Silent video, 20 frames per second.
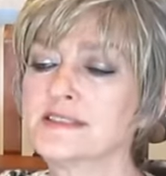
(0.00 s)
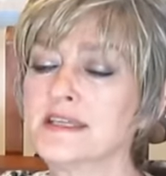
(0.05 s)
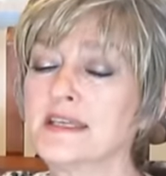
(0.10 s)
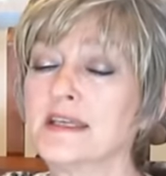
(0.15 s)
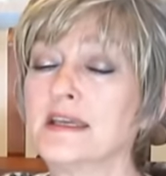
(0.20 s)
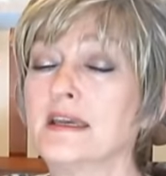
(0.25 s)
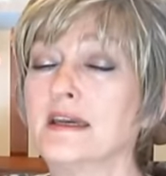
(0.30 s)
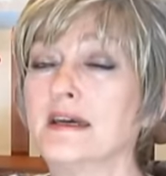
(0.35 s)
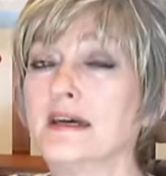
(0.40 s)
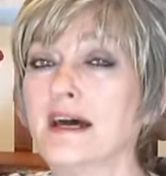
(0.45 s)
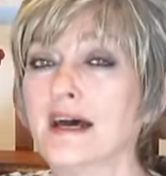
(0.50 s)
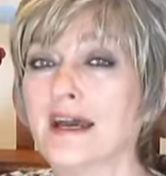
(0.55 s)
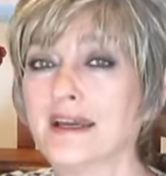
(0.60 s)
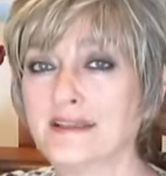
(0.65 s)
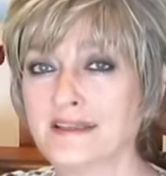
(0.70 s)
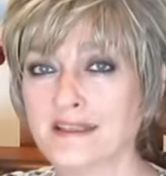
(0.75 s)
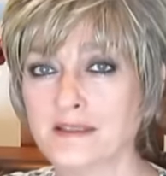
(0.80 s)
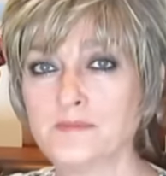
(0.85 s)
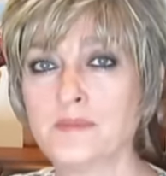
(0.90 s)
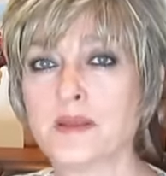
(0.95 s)
saying, I
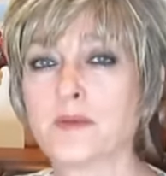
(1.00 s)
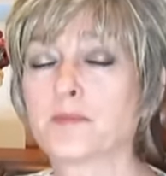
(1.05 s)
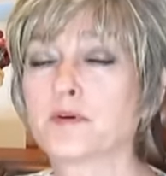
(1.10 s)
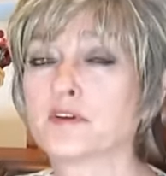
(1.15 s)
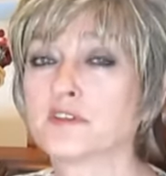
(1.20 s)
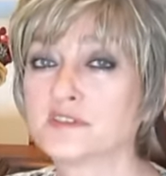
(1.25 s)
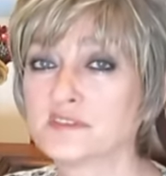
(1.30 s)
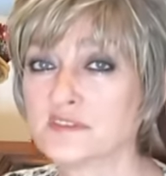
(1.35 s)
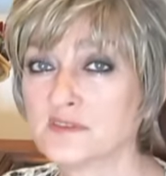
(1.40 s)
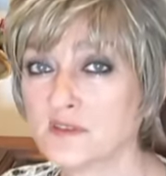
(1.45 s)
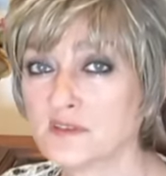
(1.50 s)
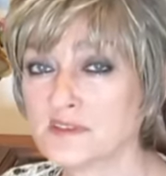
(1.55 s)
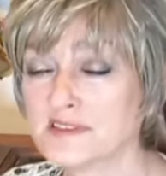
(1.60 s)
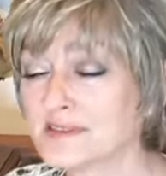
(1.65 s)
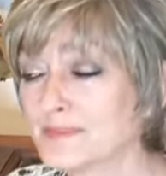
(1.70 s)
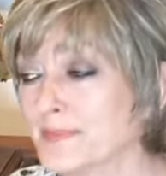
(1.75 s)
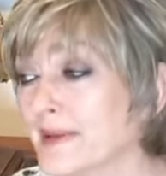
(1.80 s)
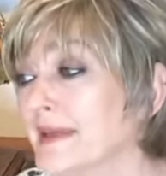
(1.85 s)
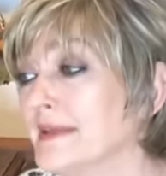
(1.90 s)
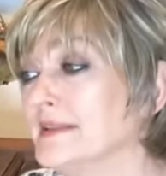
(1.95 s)
need my personal
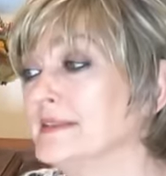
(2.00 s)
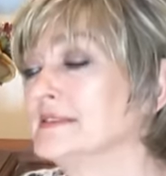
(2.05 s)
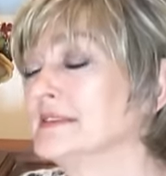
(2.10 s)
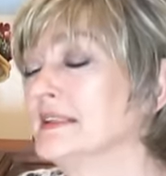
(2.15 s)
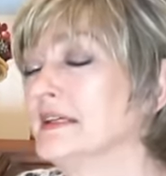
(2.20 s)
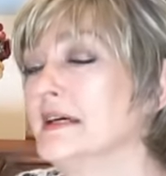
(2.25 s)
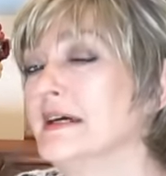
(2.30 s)
space.